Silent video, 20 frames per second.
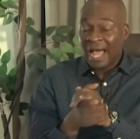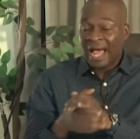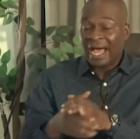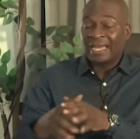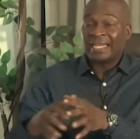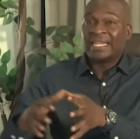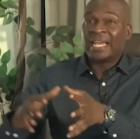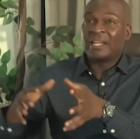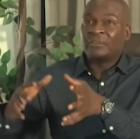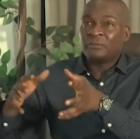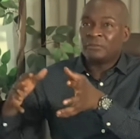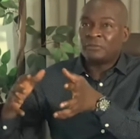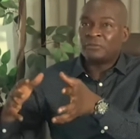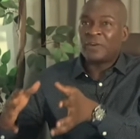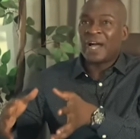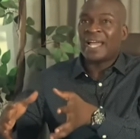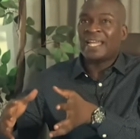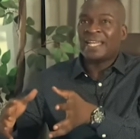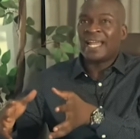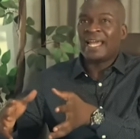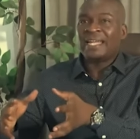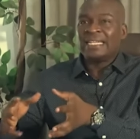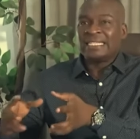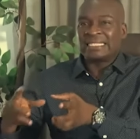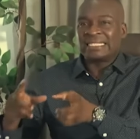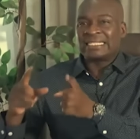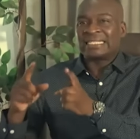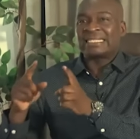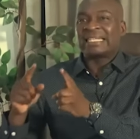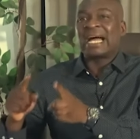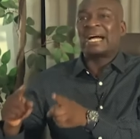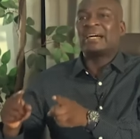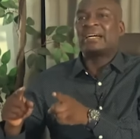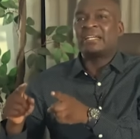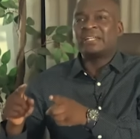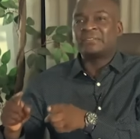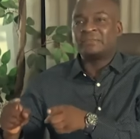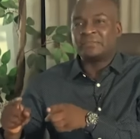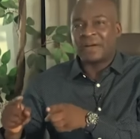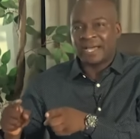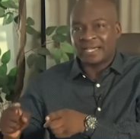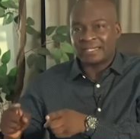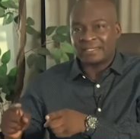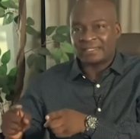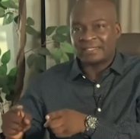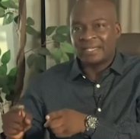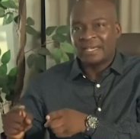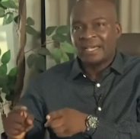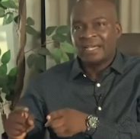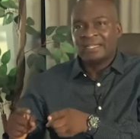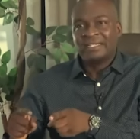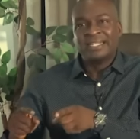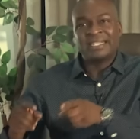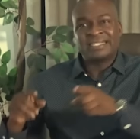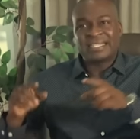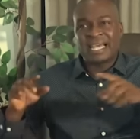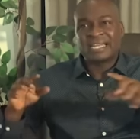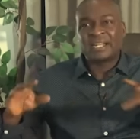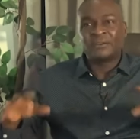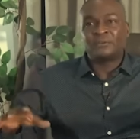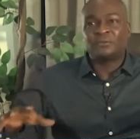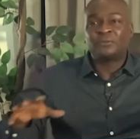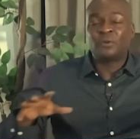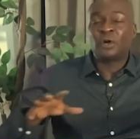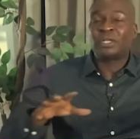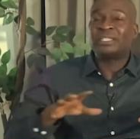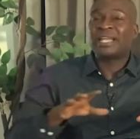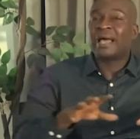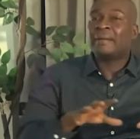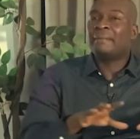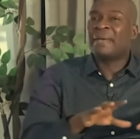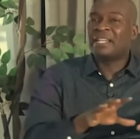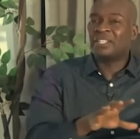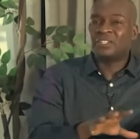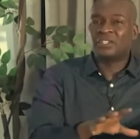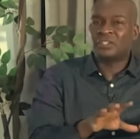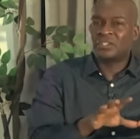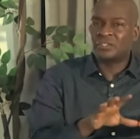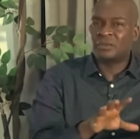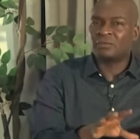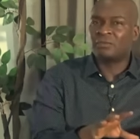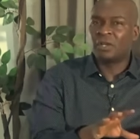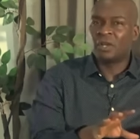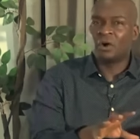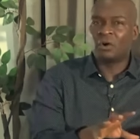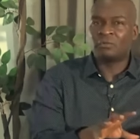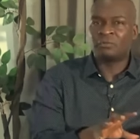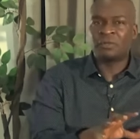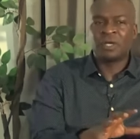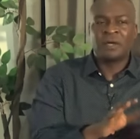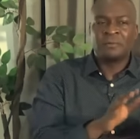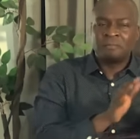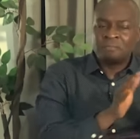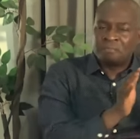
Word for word: And then finally, sacrifice. These are the four dimensions of love